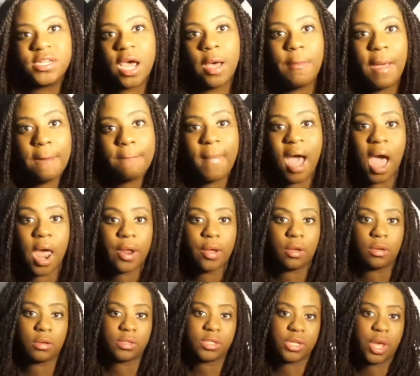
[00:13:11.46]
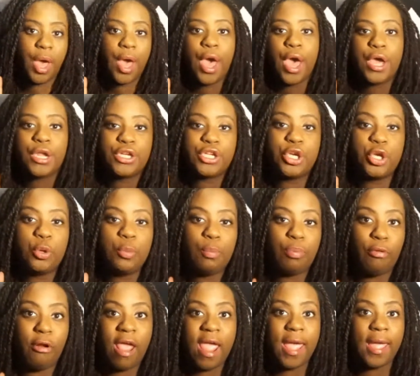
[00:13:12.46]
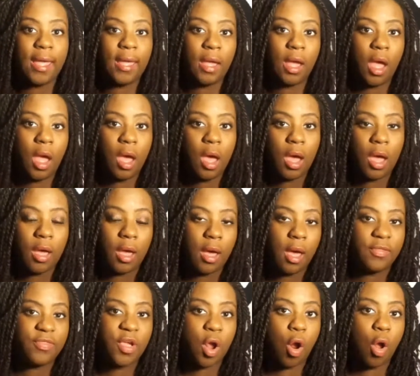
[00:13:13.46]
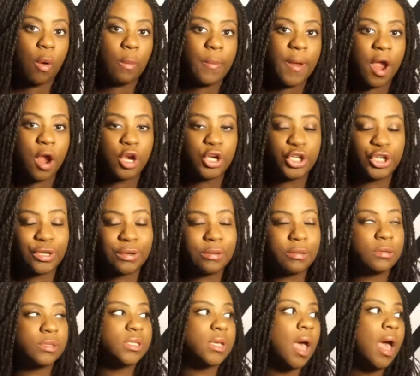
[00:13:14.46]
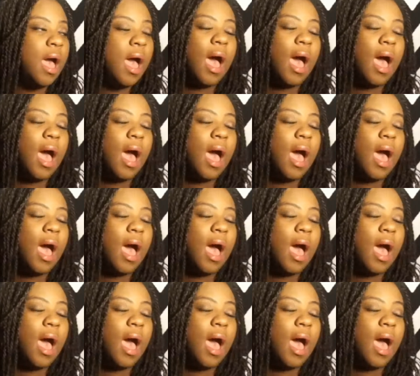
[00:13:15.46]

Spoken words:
tell my models to bring their own pair of shoes.